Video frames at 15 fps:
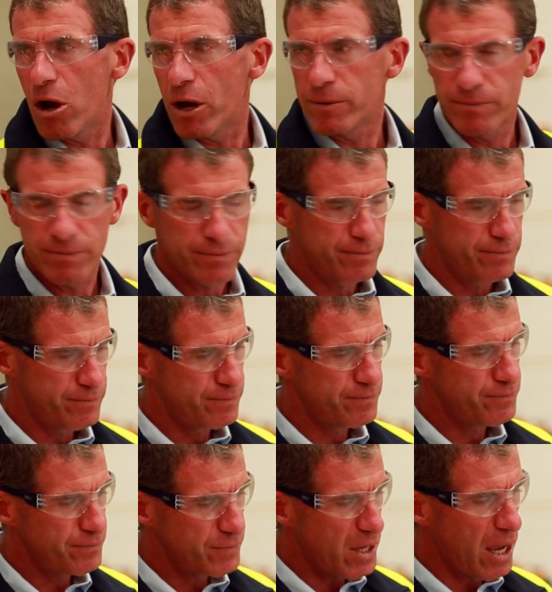The design of
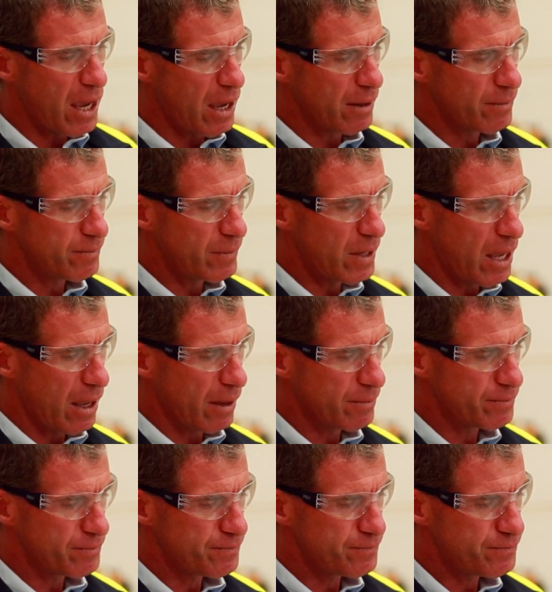it is the most critical
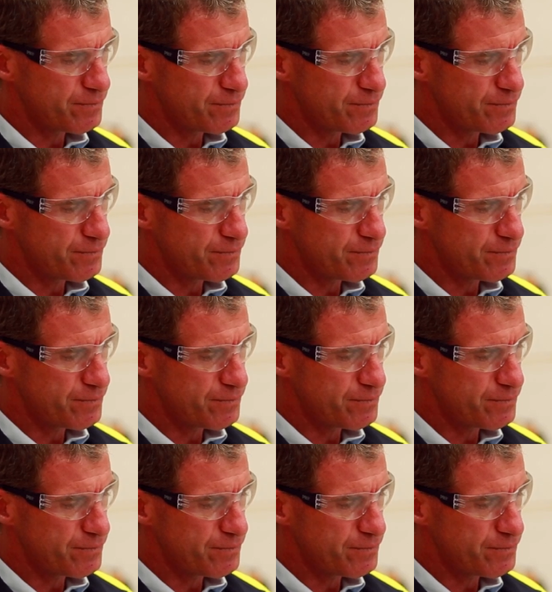part through